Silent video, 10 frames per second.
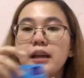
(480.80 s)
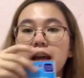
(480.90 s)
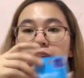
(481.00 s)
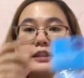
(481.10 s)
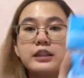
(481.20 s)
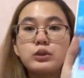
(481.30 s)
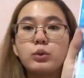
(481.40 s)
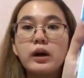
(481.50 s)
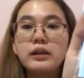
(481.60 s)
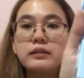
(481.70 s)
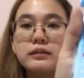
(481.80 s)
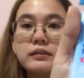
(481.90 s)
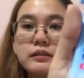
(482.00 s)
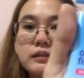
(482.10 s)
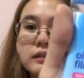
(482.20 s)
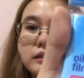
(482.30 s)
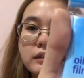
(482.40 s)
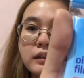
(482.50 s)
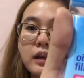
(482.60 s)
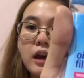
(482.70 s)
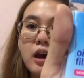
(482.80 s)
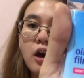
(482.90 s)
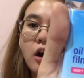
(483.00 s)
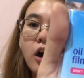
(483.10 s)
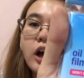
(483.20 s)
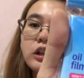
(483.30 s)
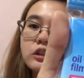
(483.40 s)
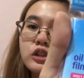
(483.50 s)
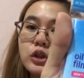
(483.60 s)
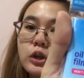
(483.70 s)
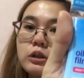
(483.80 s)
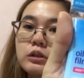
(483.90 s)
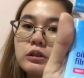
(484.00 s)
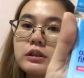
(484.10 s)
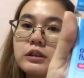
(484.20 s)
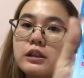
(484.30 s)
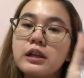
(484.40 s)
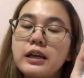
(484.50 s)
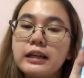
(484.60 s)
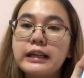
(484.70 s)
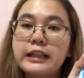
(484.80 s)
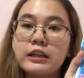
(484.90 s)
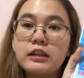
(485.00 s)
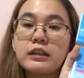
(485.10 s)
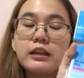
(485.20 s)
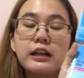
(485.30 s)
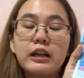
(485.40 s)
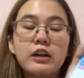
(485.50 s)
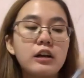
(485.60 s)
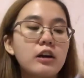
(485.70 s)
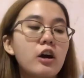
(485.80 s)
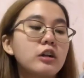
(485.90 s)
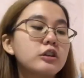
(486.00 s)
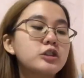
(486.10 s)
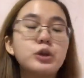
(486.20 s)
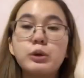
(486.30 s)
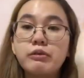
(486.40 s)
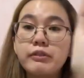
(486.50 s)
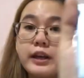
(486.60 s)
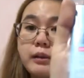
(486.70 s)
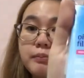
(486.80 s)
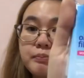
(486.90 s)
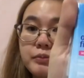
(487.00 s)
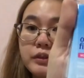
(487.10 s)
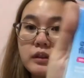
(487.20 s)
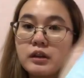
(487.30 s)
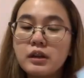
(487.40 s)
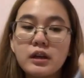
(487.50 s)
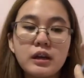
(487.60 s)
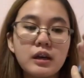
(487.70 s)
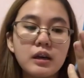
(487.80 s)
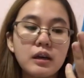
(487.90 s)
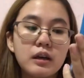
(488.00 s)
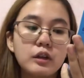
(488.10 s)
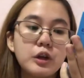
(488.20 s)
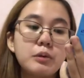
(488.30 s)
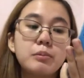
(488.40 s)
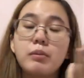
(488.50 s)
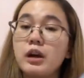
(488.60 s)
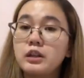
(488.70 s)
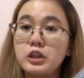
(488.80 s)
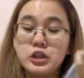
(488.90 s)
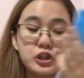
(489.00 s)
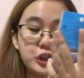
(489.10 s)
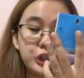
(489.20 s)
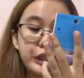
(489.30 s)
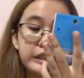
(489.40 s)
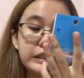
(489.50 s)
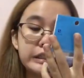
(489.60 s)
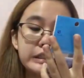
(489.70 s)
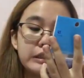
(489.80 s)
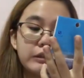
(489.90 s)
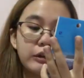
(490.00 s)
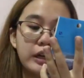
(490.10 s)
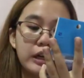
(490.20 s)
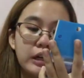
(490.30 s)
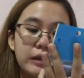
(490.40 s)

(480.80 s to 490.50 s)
And this one. Oil control. Clean and clear. Oil control film. Ito yung blotting sheets. Okay.